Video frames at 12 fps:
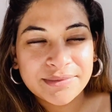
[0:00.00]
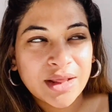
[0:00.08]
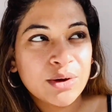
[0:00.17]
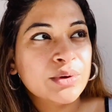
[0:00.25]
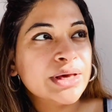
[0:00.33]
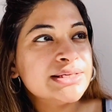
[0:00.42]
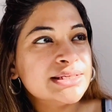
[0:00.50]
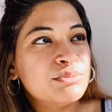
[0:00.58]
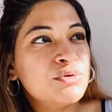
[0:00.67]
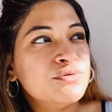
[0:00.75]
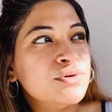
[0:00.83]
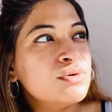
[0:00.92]
Okay, some
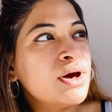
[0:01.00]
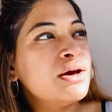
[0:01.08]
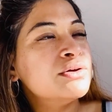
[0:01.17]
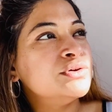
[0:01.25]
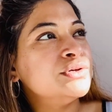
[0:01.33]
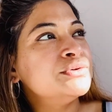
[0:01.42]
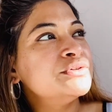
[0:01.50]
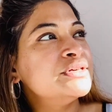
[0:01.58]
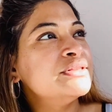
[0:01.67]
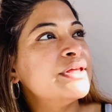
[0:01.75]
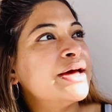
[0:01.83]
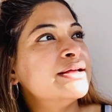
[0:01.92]
of you are using
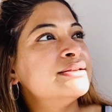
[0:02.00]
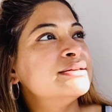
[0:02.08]
that